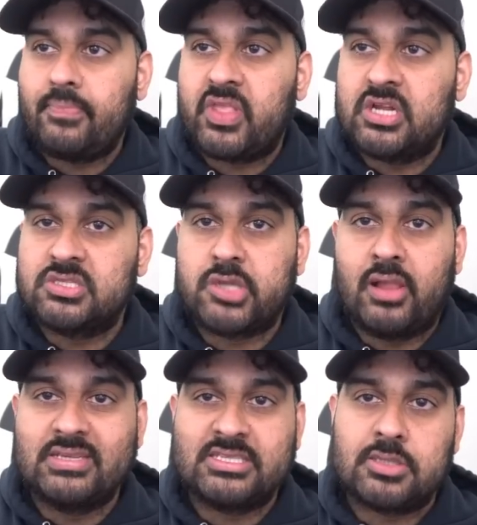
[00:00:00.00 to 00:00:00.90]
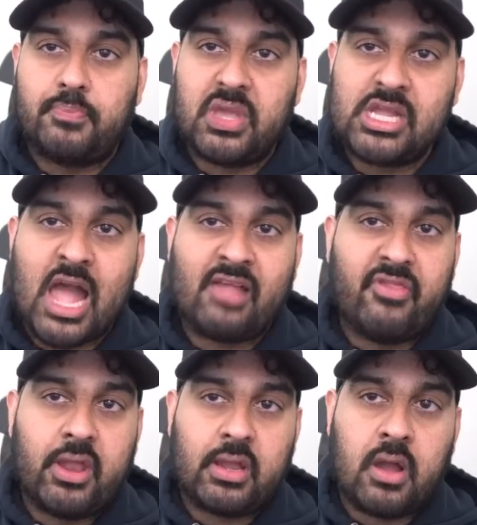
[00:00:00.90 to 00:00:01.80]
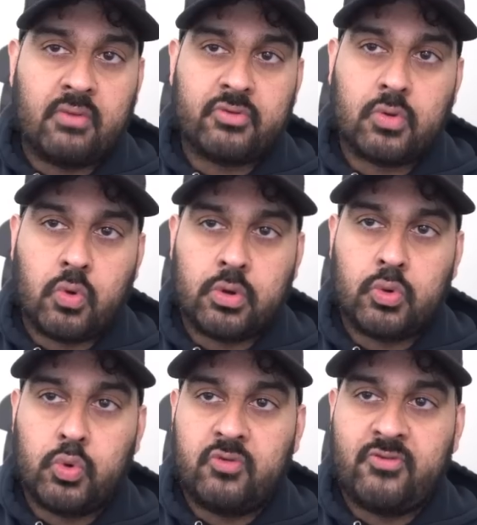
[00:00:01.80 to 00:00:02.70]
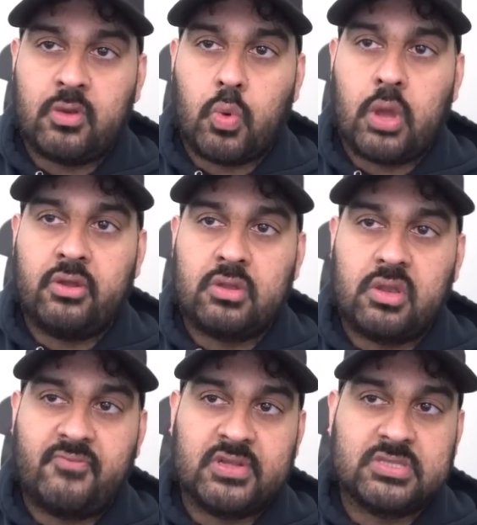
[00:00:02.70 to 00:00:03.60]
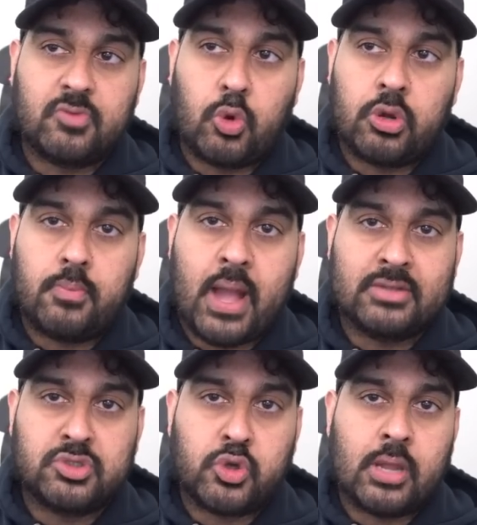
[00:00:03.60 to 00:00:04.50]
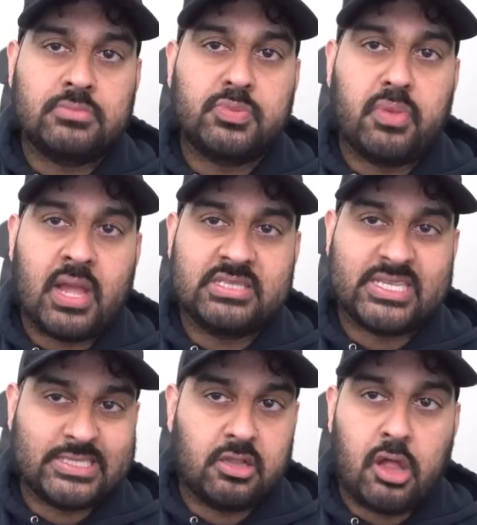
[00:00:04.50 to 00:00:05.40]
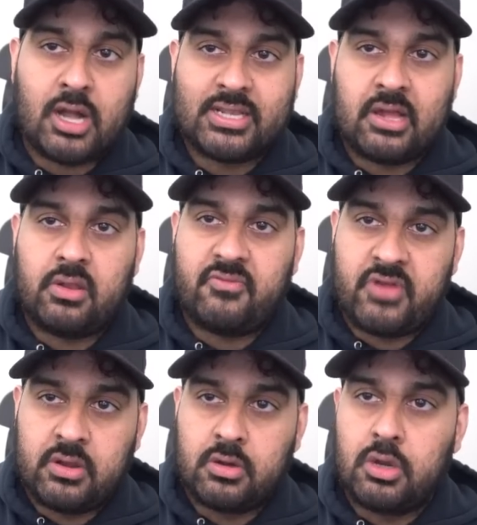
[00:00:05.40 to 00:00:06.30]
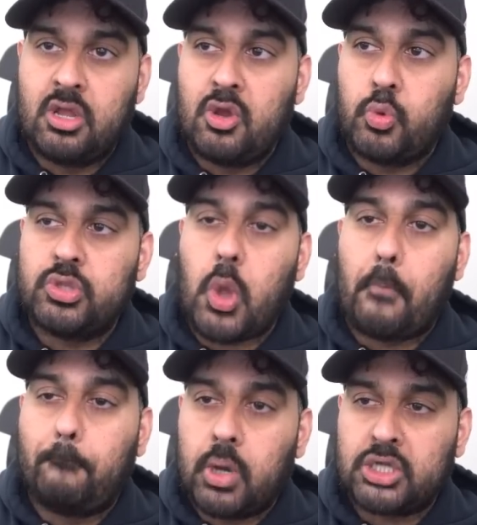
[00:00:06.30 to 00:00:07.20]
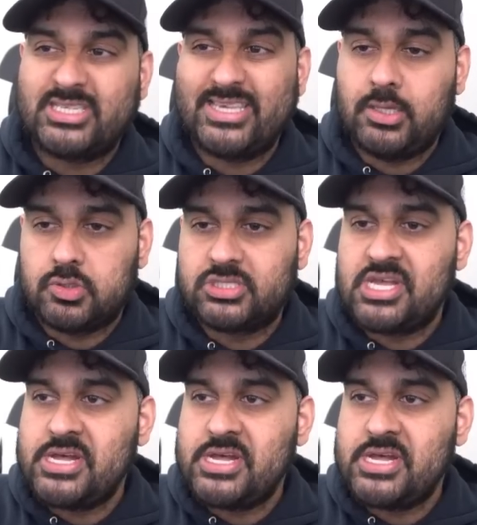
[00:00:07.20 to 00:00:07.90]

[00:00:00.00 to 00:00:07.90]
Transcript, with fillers: Gonzalez is a big athletic cover corner who would fit well into defensive corner Patrick Graham's plans as a lockdown defender with ball skills.